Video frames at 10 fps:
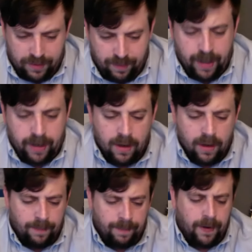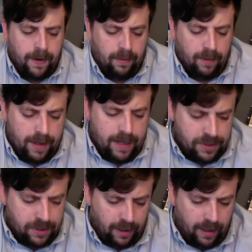But,
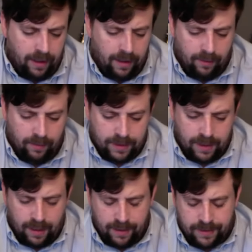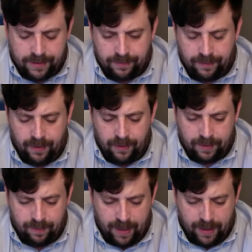initially it was us,
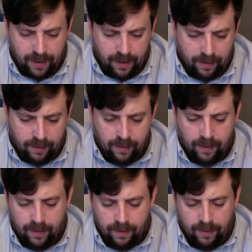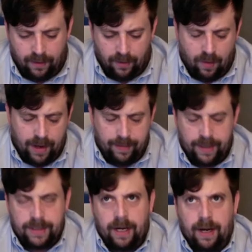spending, quite a bit of
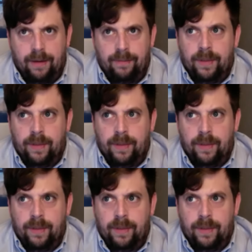time,